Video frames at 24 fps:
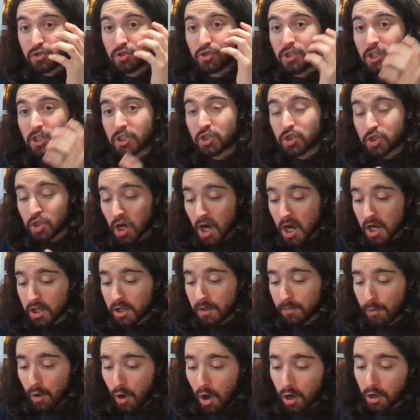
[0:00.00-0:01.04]
a
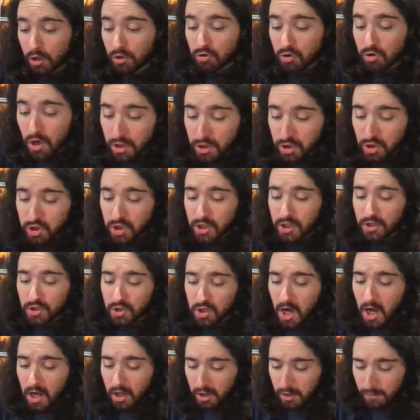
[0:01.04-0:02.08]
chocolate bar, a crunchy
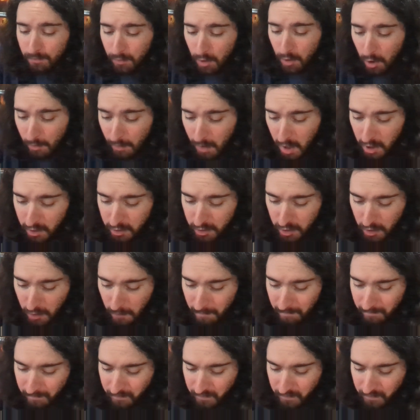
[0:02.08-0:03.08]
chocolate bar, mind you.